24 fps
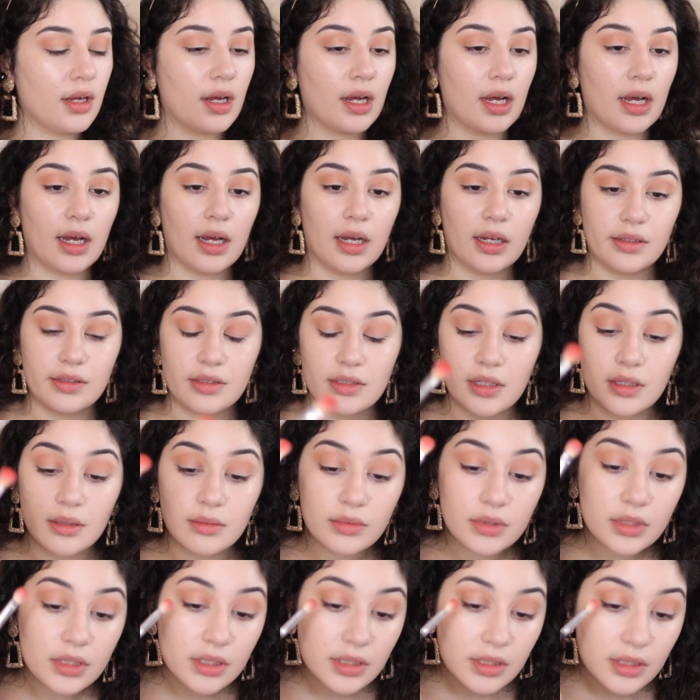and I'm
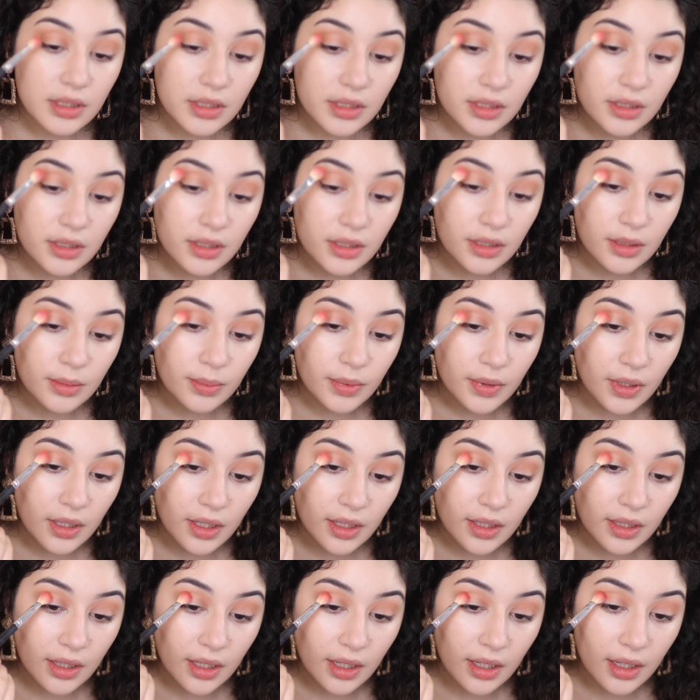just gonna
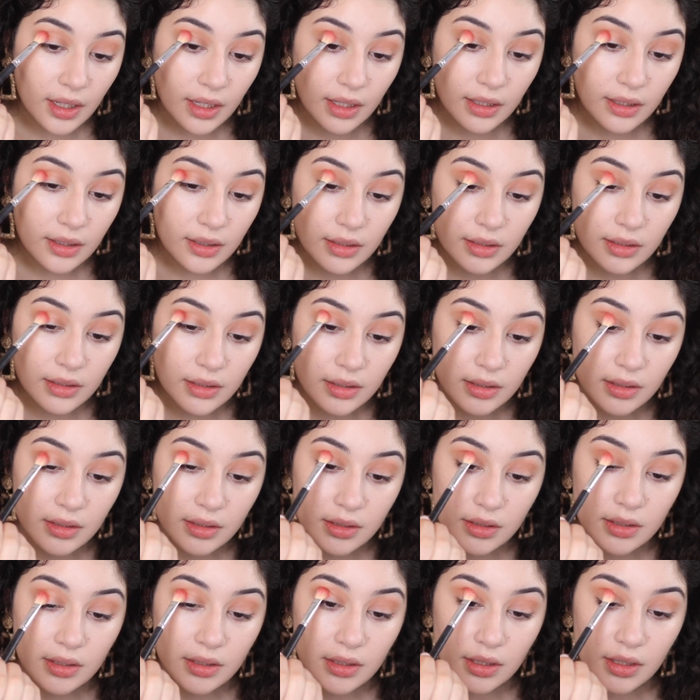apply that
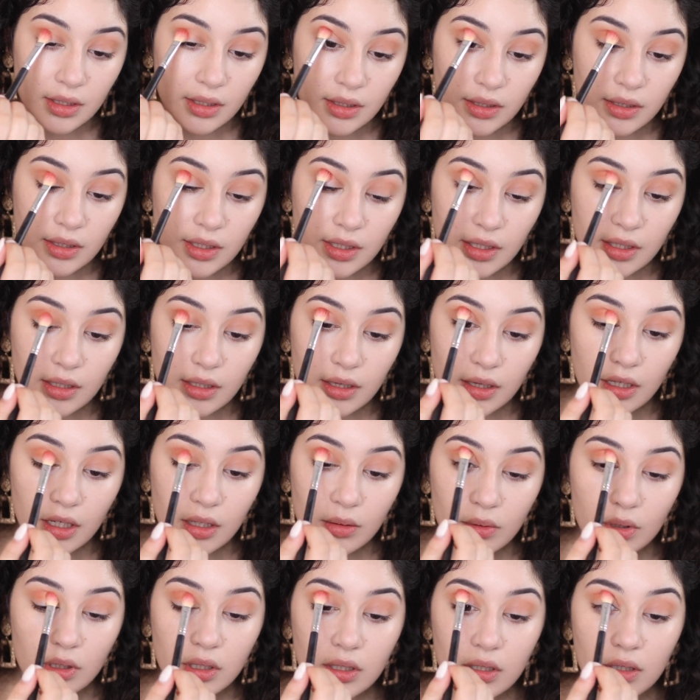in the
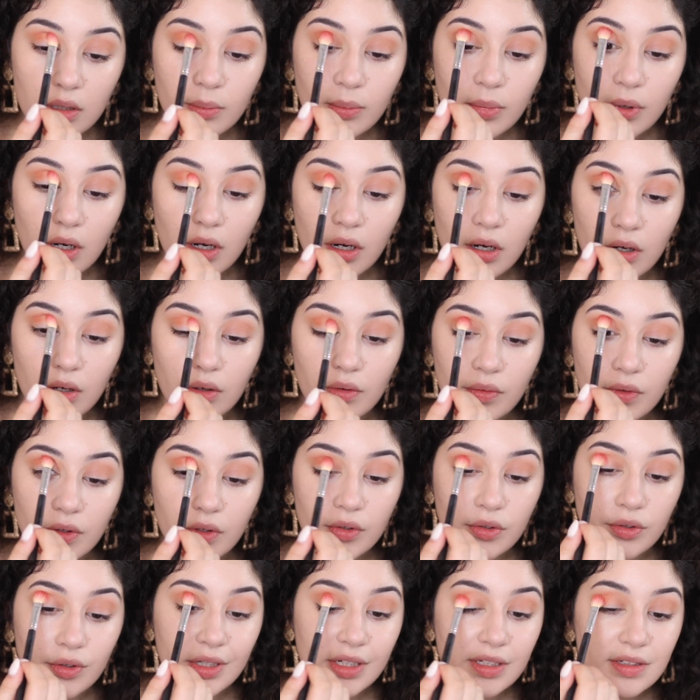lower part of the
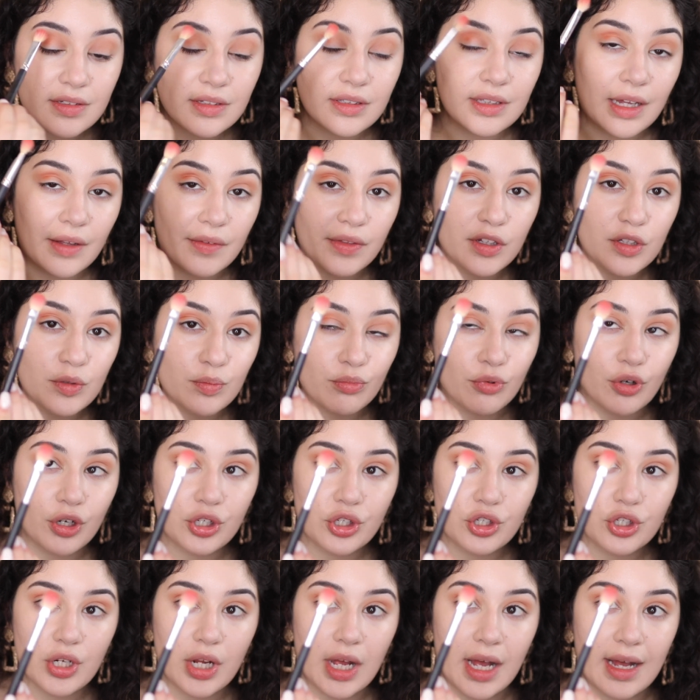crease. Now this
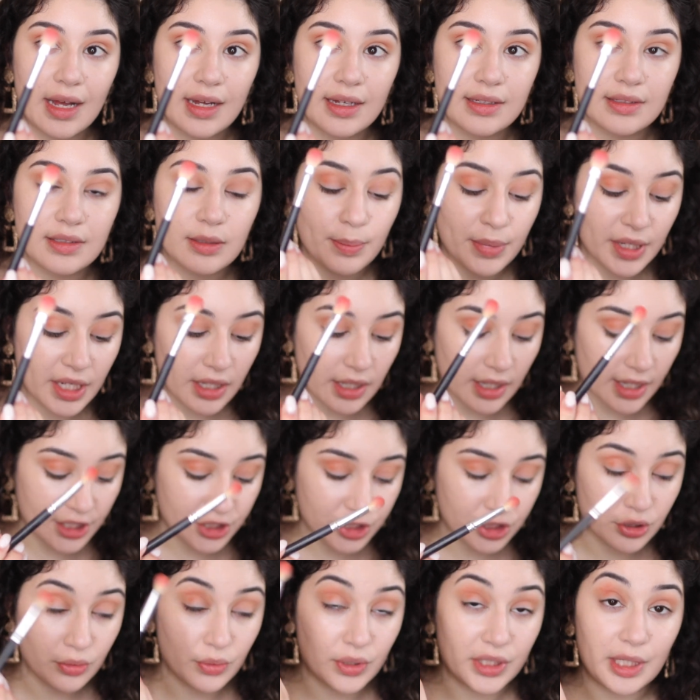brush has pink
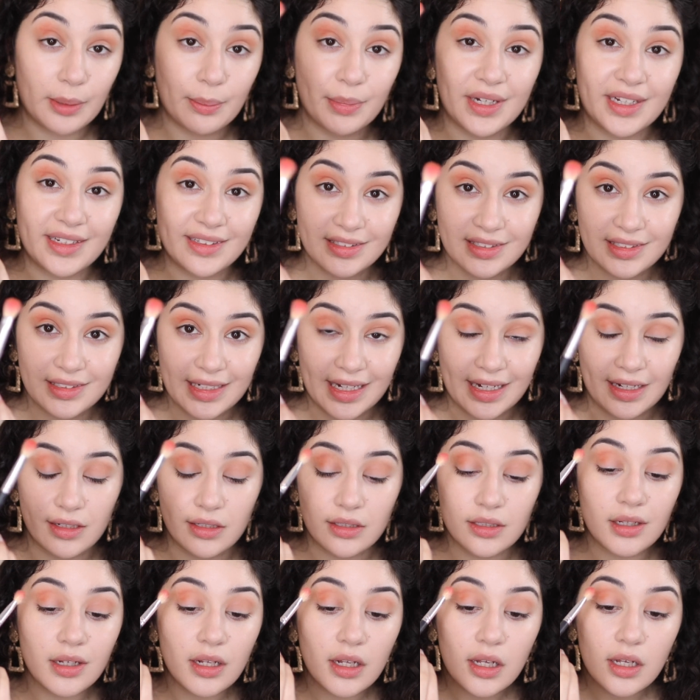eyeshadow on it, but it's stained,
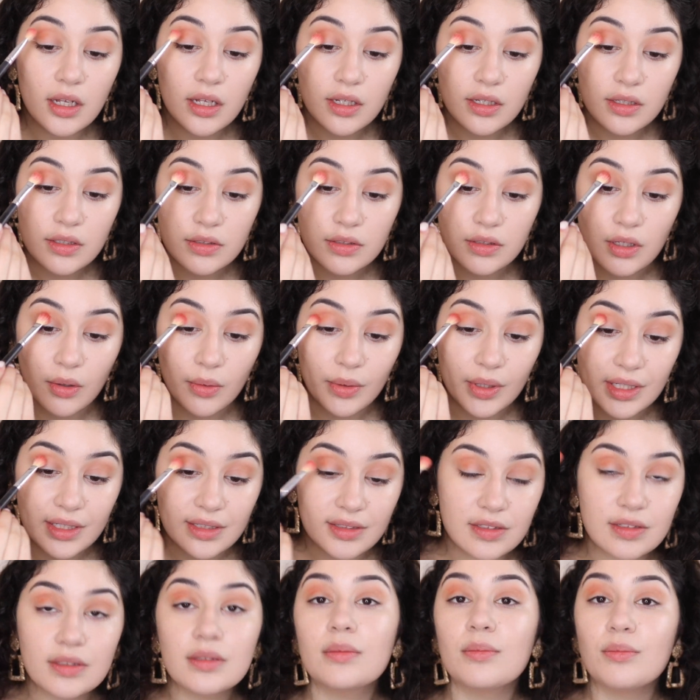so
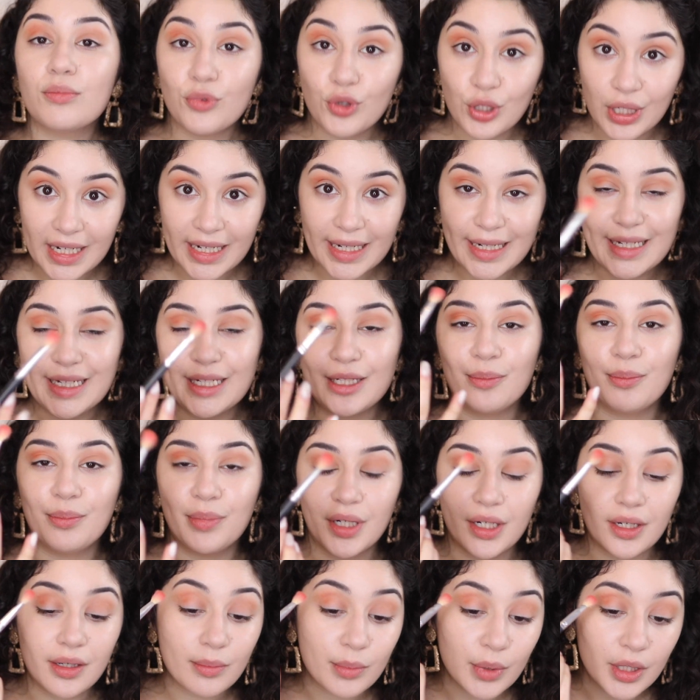it's clean,
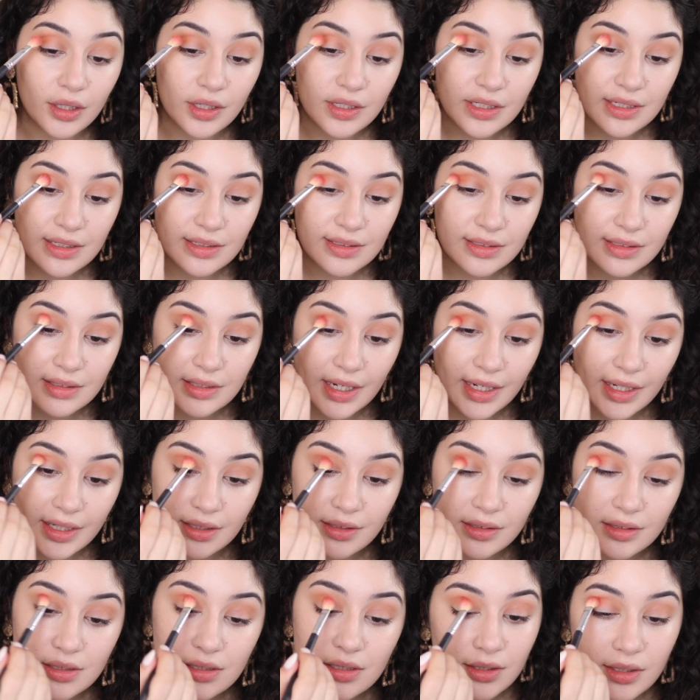but because it's
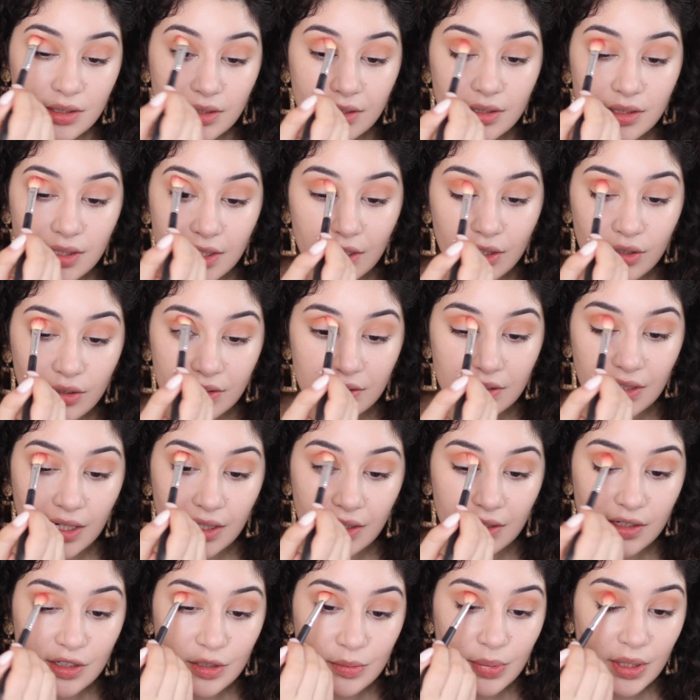stained it looks like
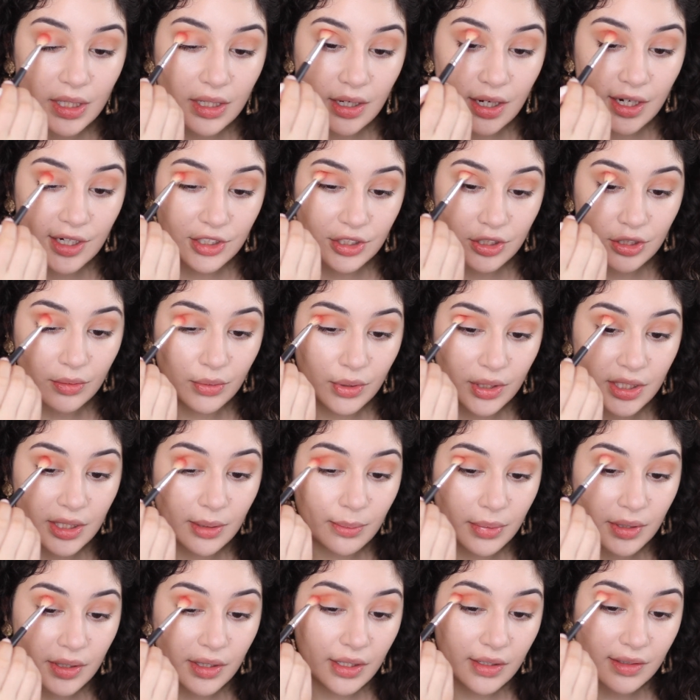there's pink eyeshadow on it,
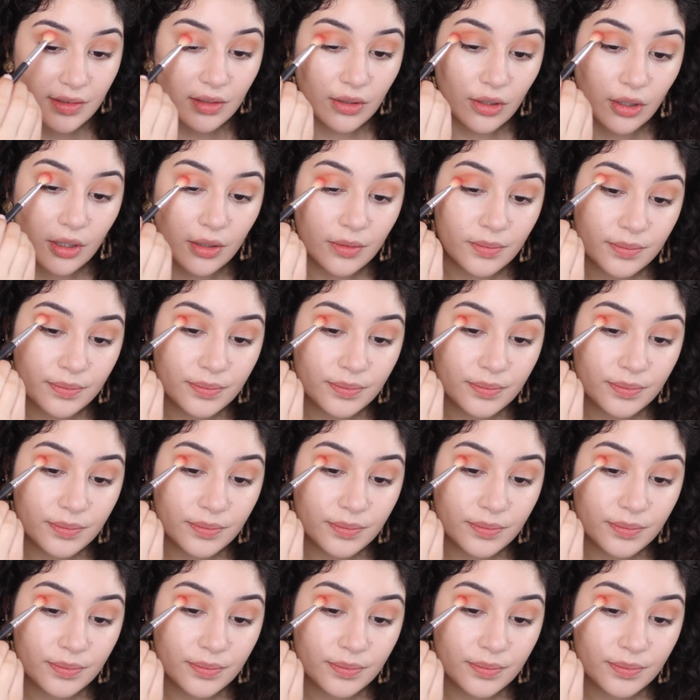but there's not.